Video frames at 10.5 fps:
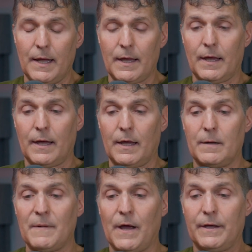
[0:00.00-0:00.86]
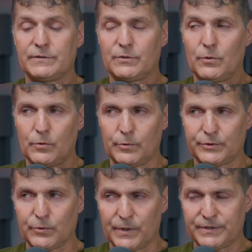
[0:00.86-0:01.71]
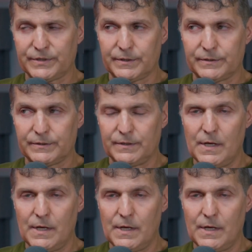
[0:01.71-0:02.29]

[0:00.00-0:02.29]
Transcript: and about historical sources.